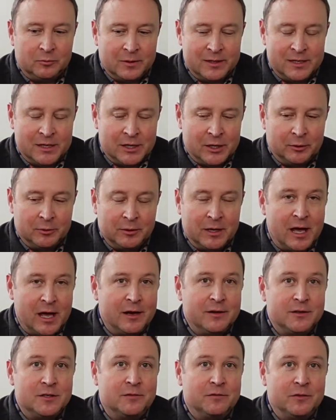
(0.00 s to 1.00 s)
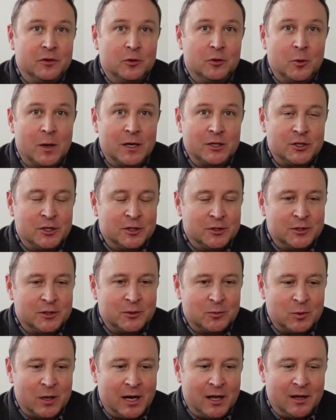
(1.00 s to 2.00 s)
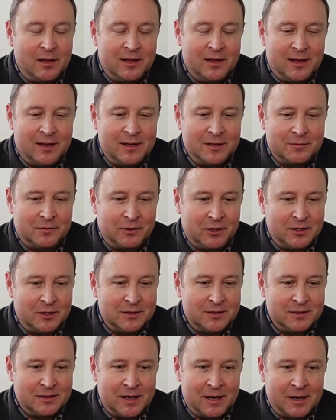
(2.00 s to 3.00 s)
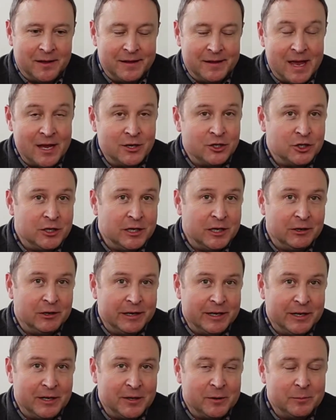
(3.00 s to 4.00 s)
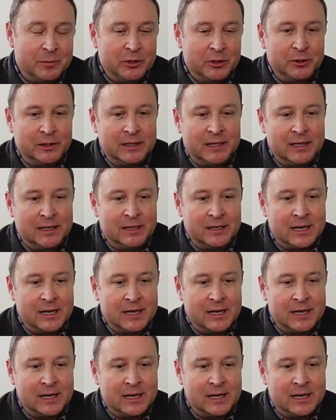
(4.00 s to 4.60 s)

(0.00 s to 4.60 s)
you know, got us a few questions as well as far as uh, the engineering on the building.